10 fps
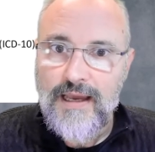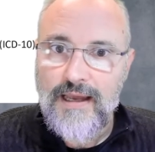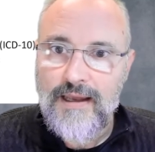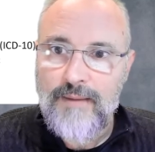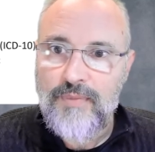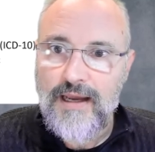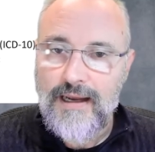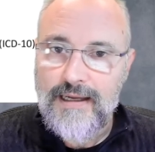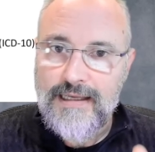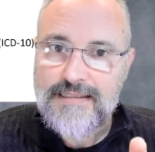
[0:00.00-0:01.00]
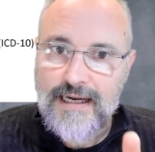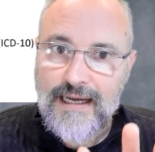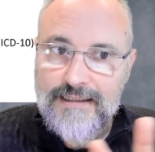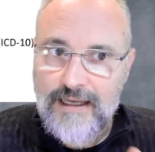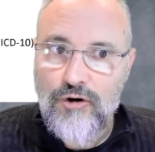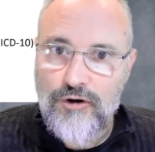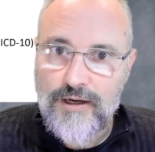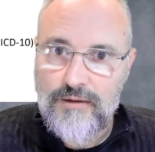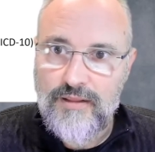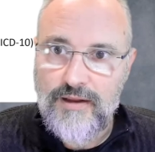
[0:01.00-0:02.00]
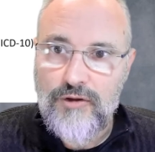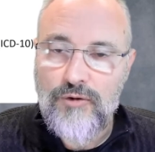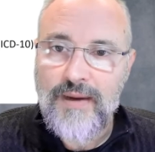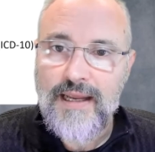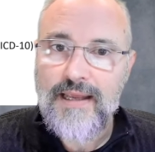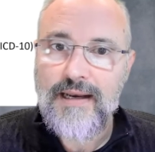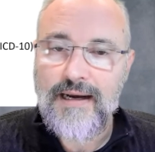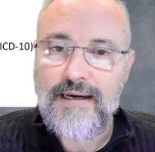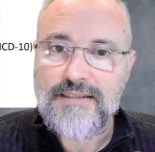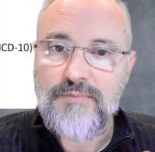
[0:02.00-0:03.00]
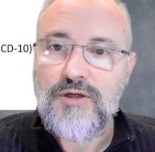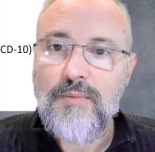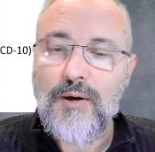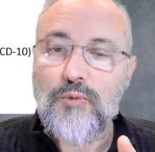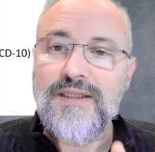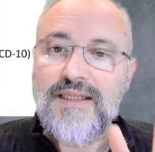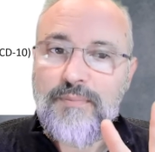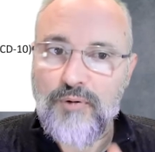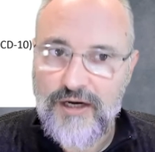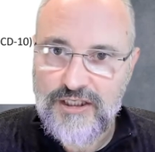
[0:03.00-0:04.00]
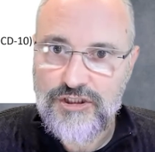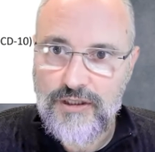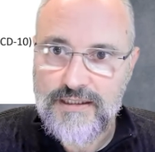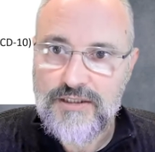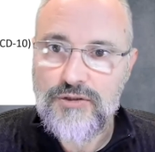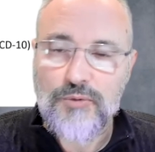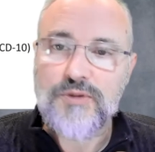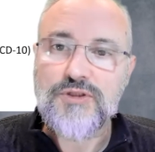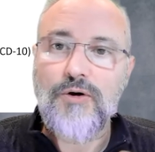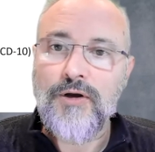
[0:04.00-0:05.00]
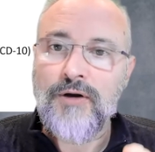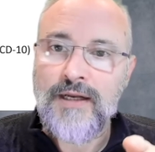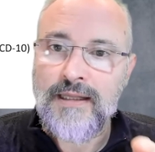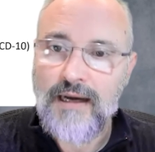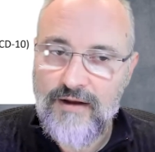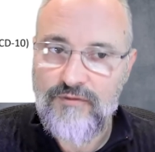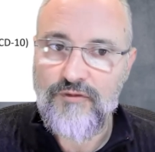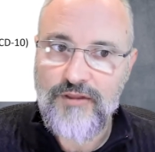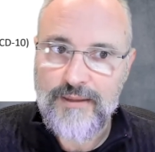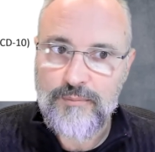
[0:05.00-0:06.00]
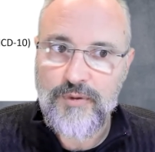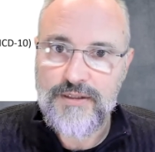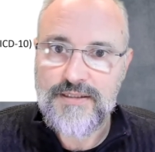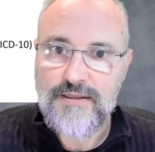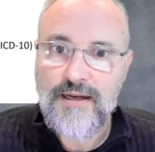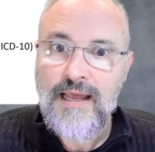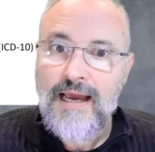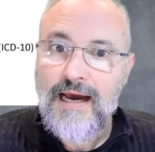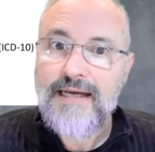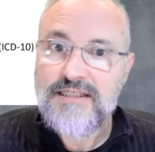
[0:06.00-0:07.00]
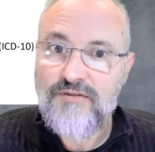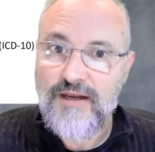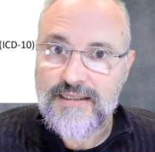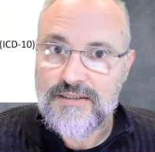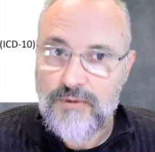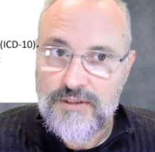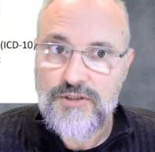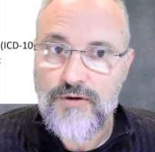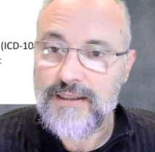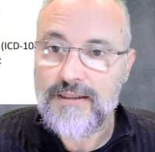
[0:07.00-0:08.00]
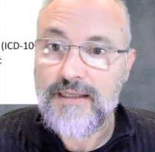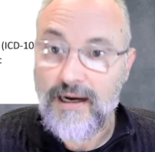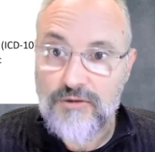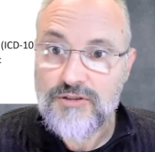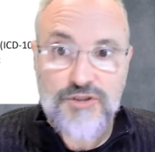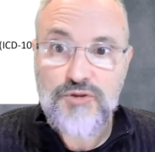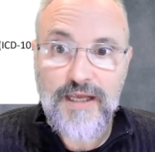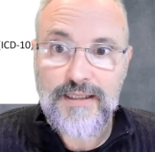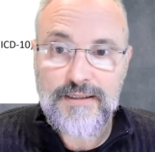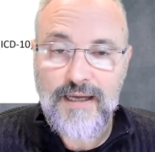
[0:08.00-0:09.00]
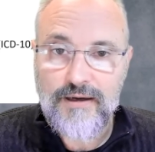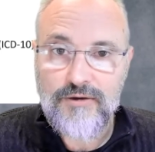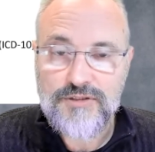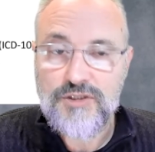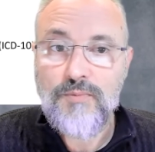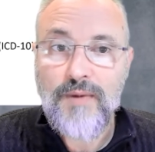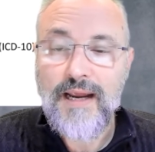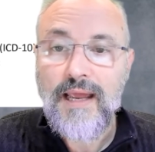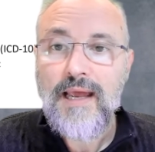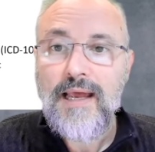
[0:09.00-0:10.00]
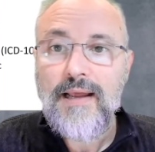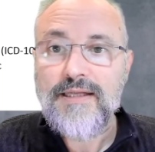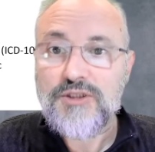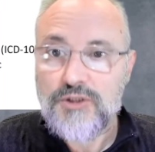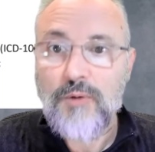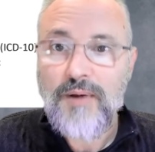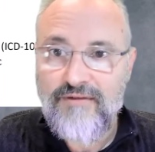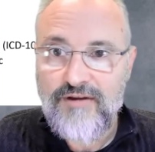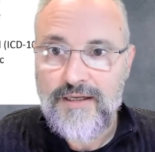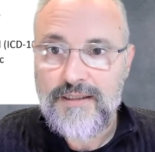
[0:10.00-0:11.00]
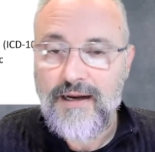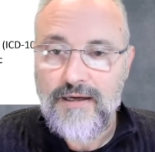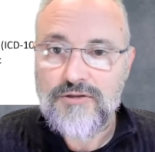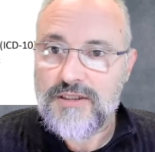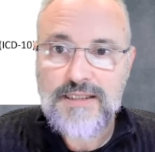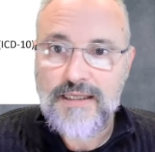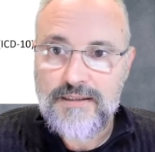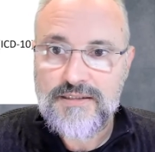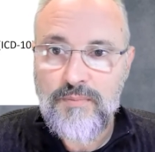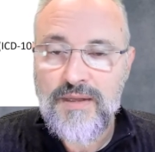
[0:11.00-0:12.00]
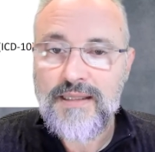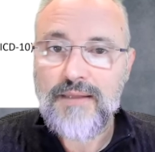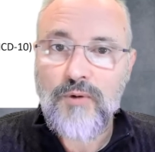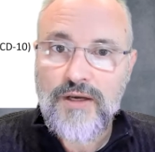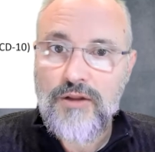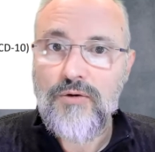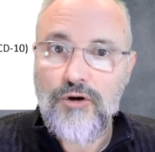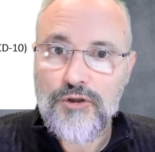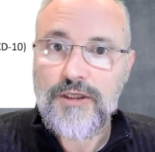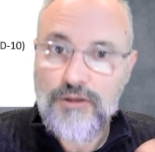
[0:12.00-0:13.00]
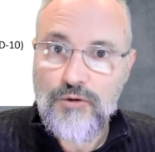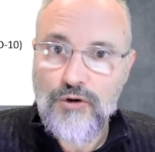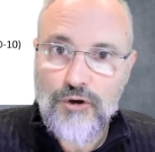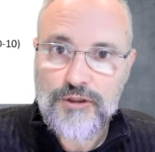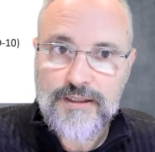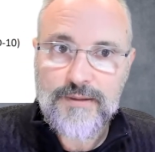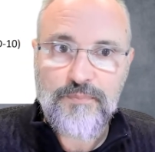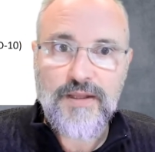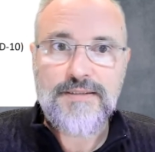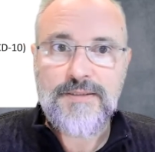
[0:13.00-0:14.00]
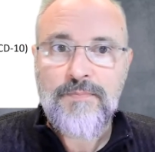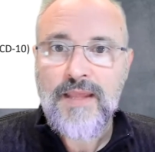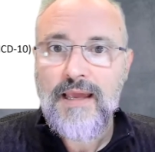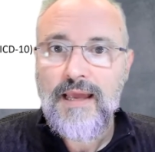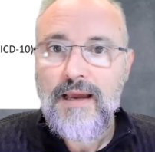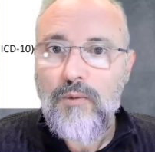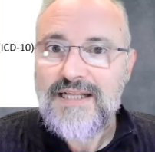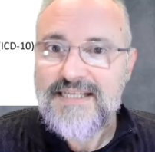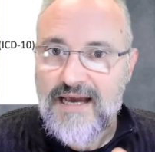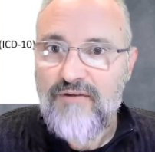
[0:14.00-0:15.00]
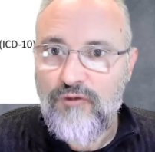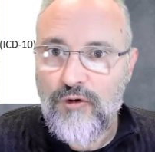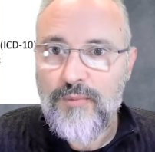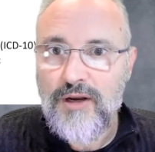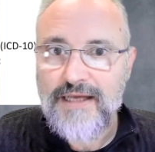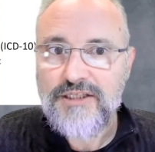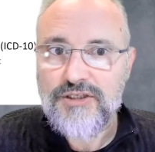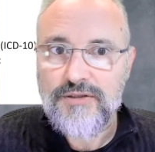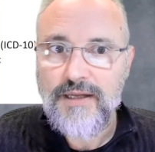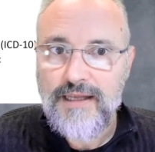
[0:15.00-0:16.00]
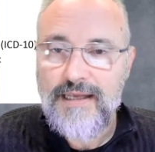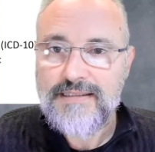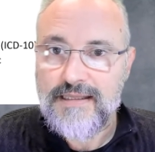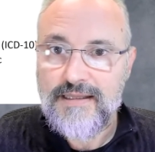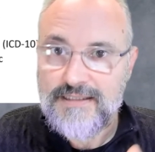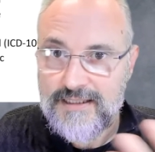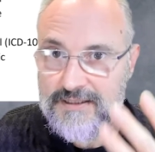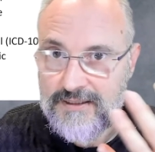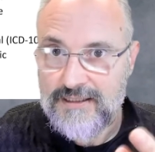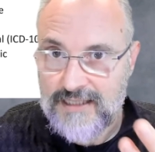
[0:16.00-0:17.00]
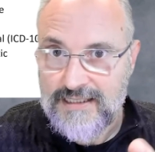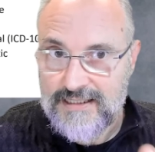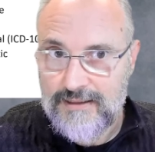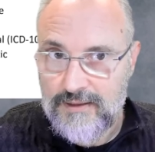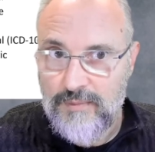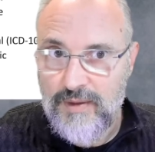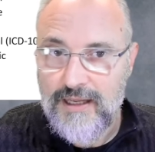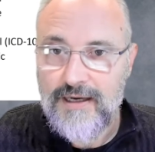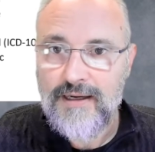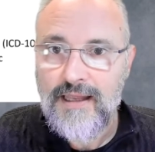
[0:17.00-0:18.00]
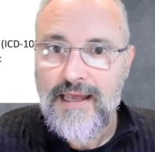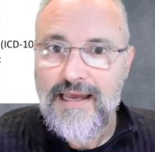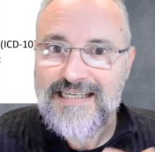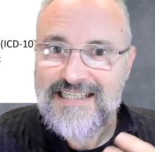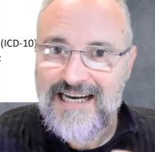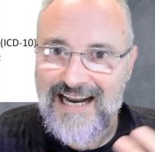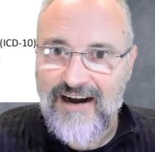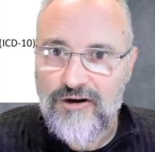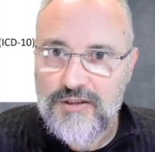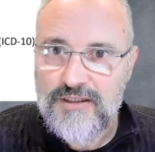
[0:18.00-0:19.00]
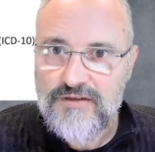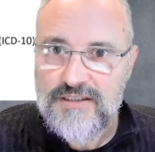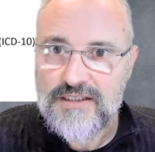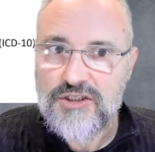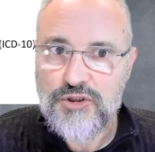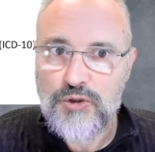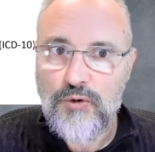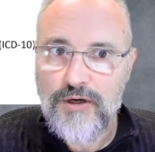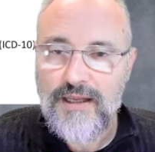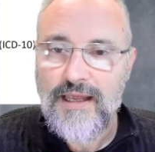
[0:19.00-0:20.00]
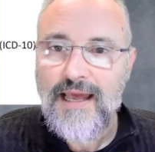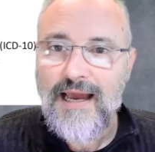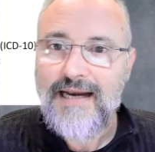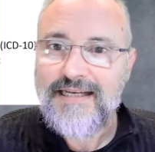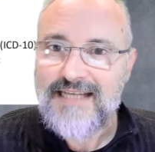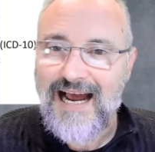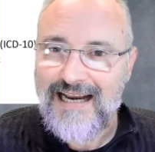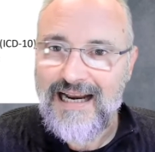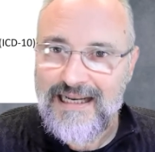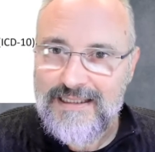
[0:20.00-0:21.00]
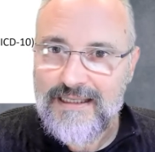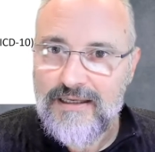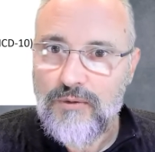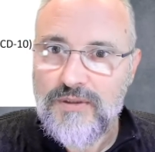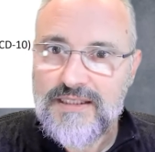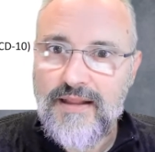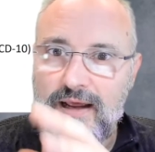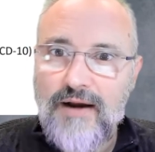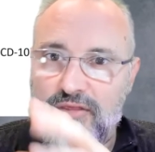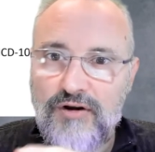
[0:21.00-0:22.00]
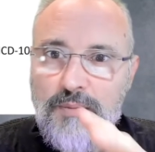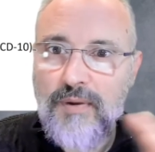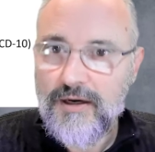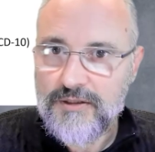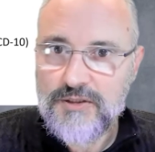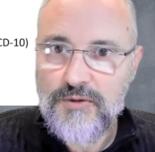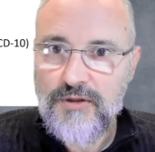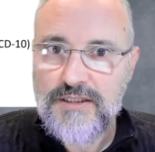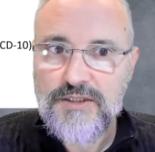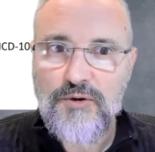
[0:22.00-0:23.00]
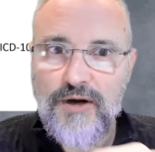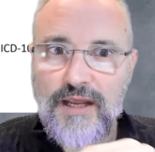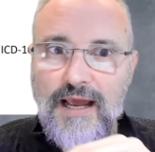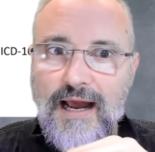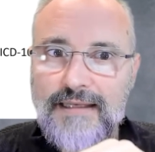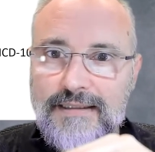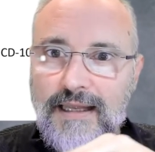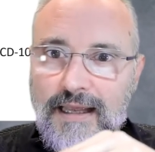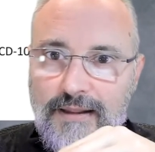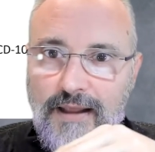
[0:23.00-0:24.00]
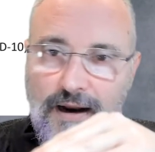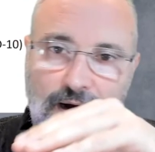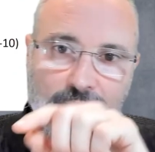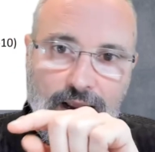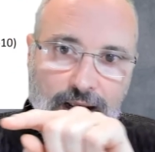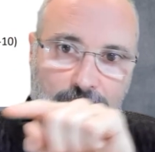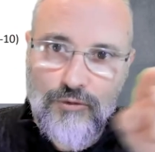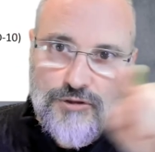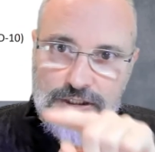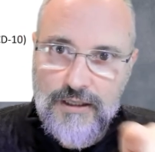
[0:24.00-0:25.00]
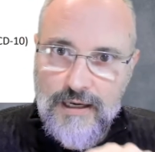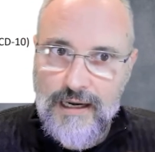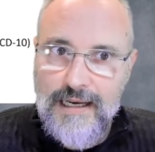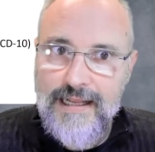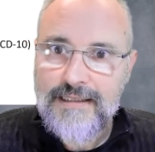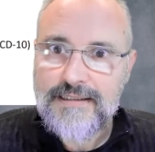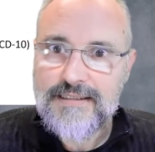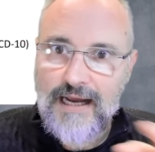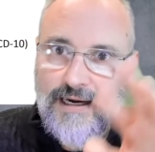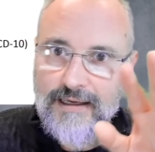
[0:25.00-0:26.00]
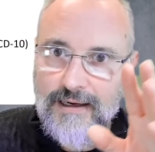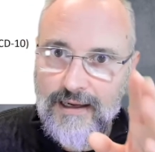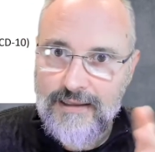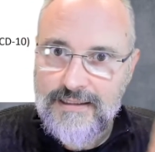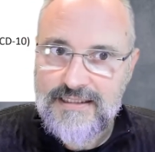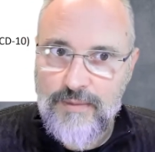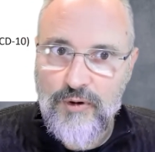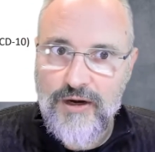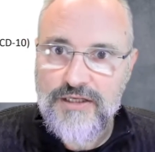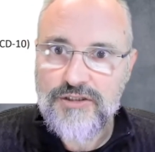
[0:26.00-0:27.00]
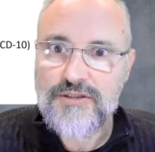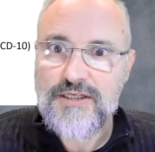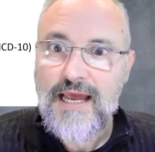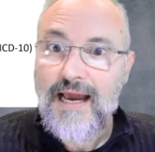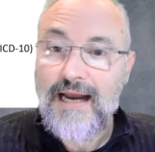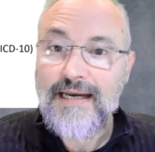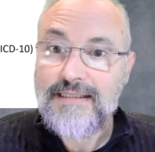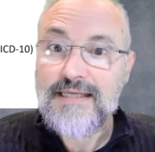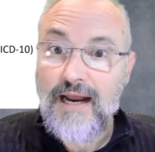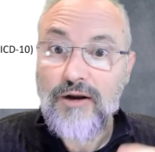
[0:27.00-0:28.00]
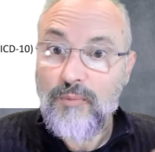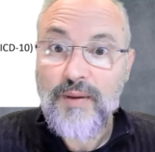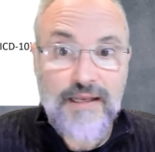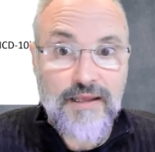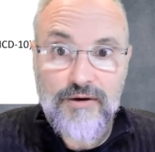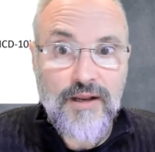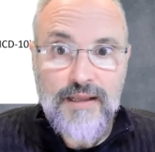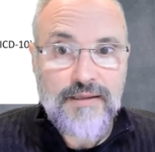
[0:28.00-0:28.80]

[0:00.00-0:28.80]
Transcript: Um, uh, it's a categorical thing. You're making an assumption about what depression is, not what's going on in the life of that person. And it's fixed. Once you get a diagnosis, you get a diagnosis. You might stop having a diagnosis. That doesn't mean that when you got it, you got it. Yes. Whilst a formulation is the six things I said at the beginning, is a narrative, is a story, and it's analytical. We say there are three parts to this story, and there are causal links and, and separations, and it's an opinion.